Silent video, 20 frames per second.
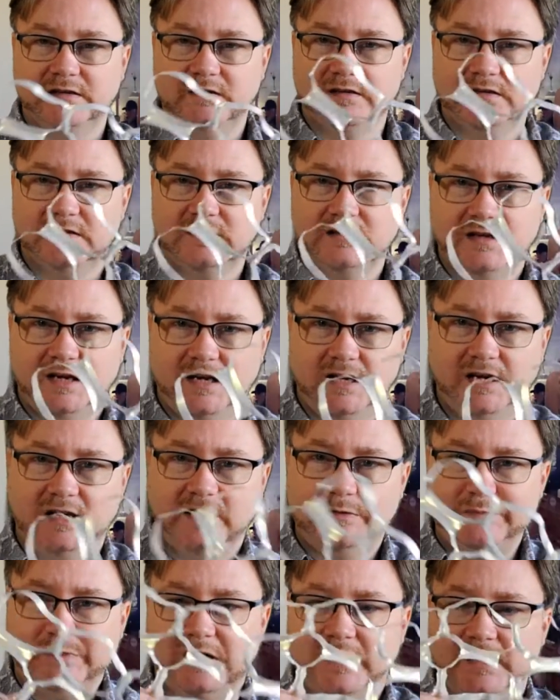This is an
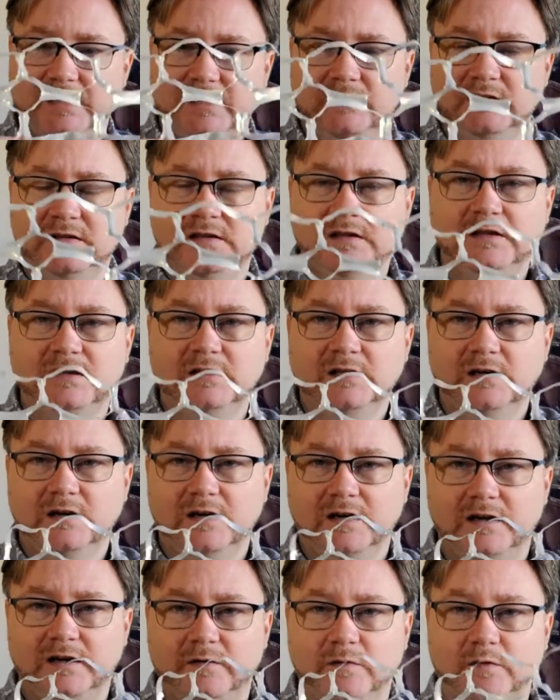8-pack
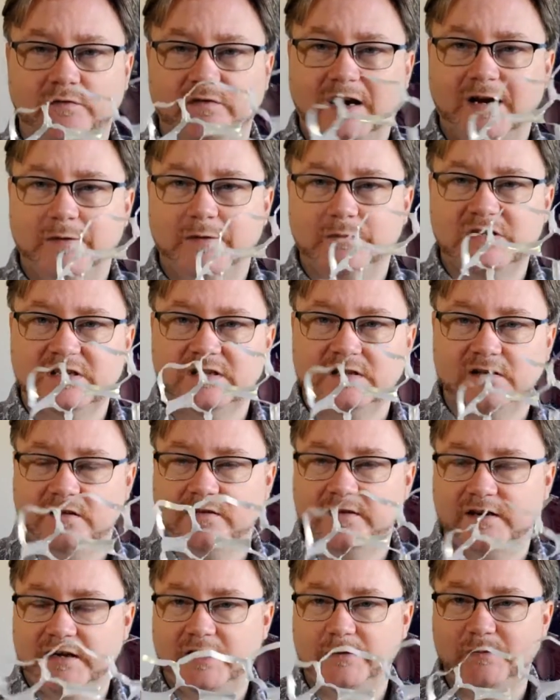of Amstel
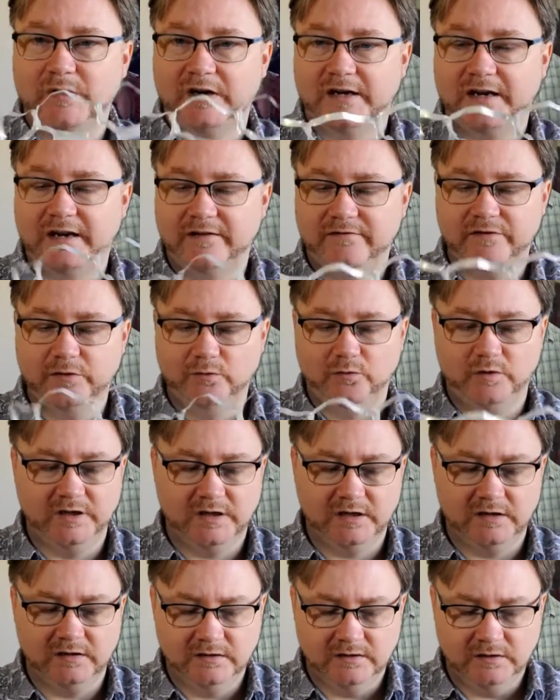that I buy every
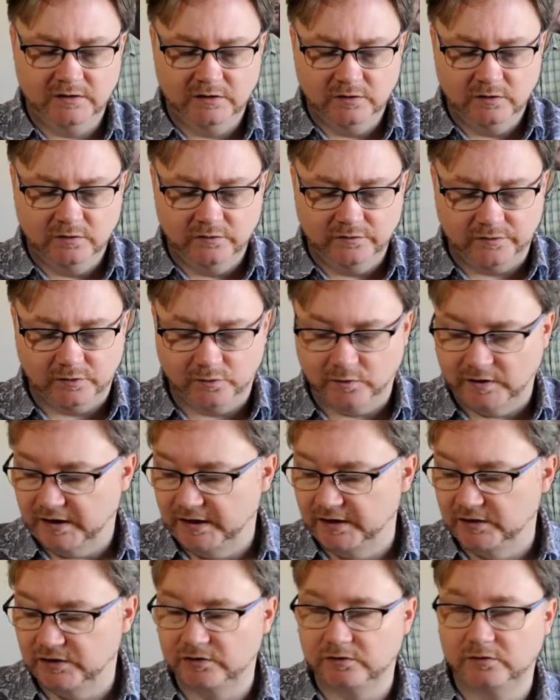week for when I
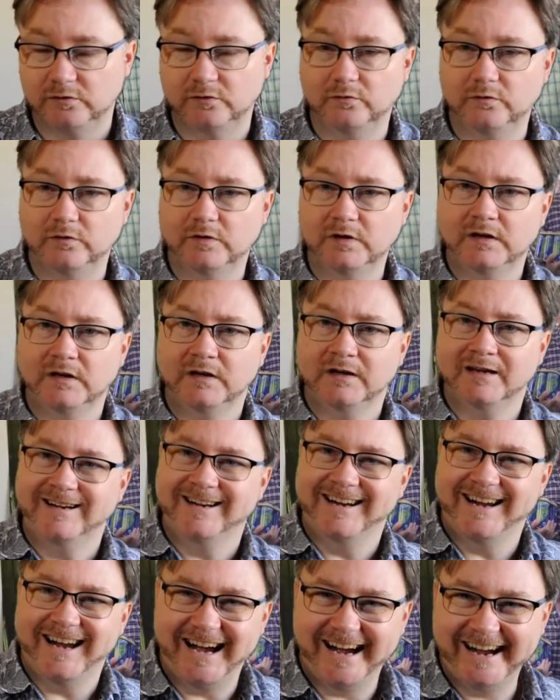do
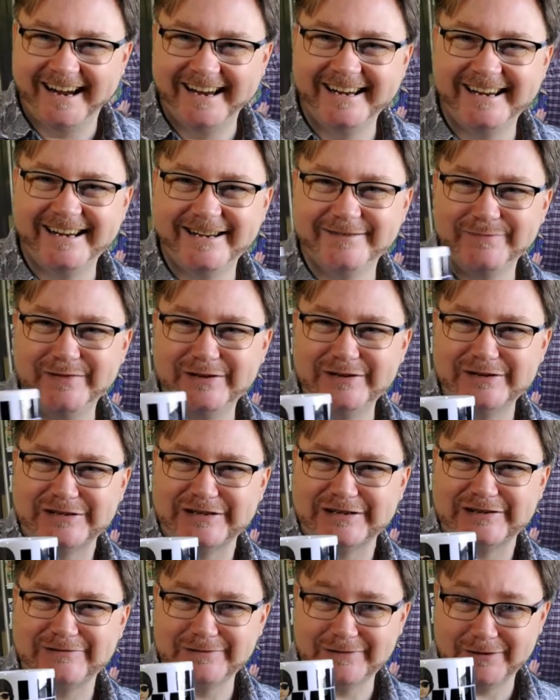I Hear
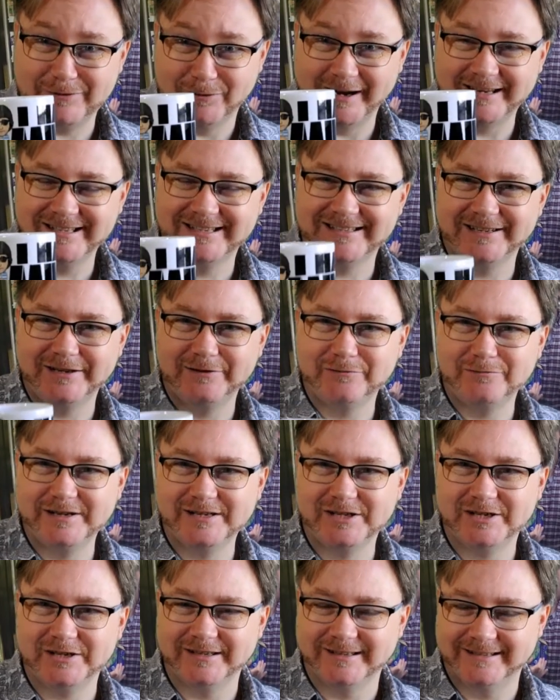Music with Quentin and
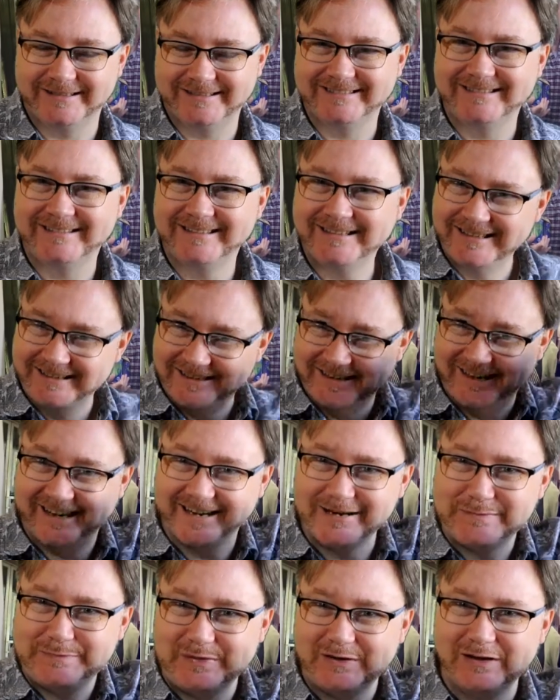Richard.
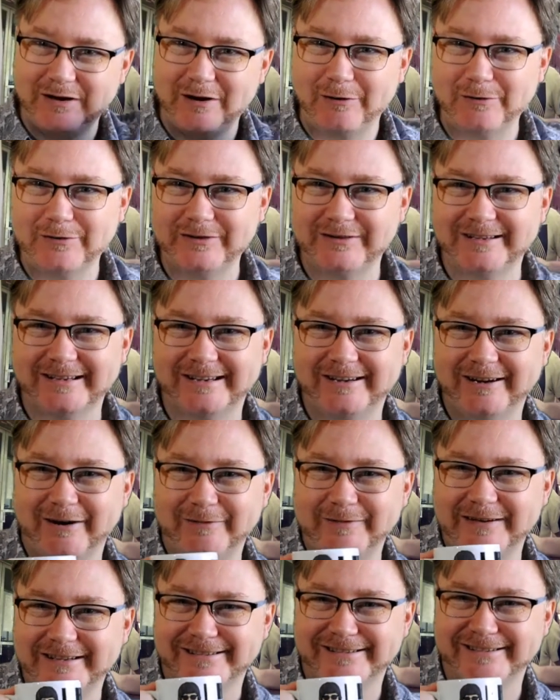Link below in the
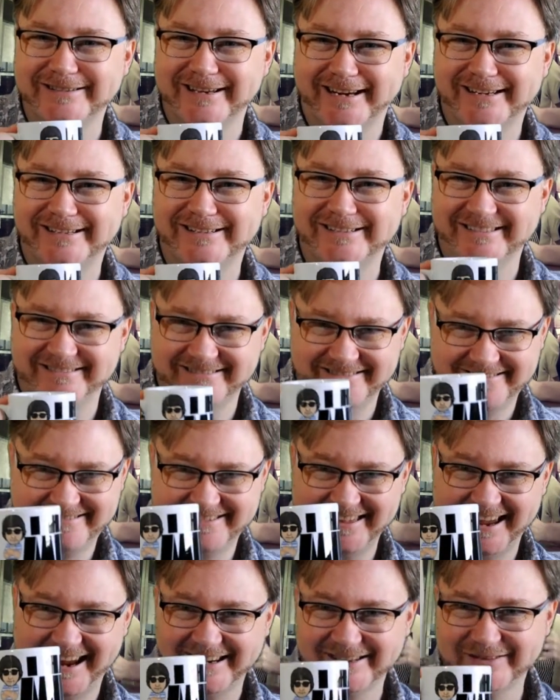comments section.
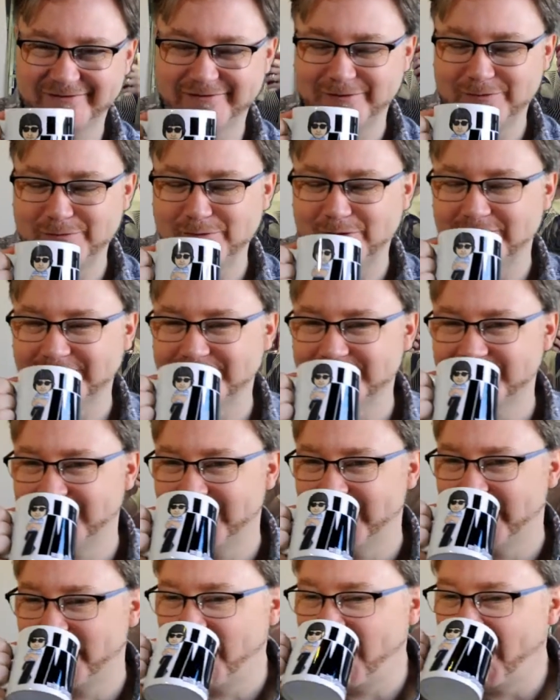Thanks for
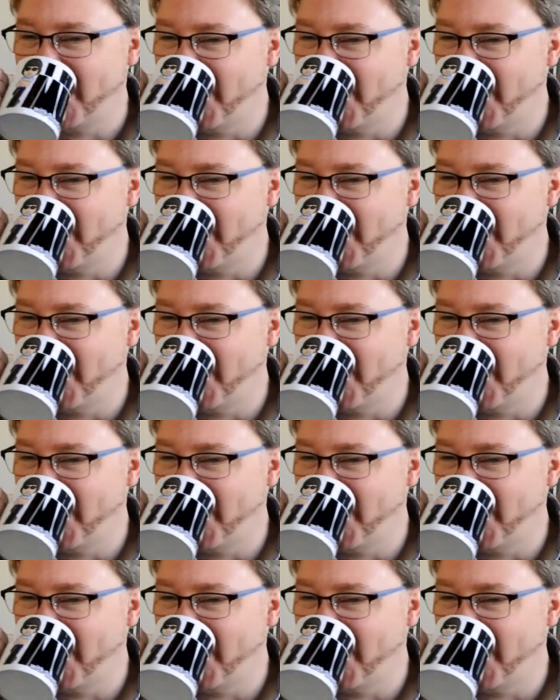watching.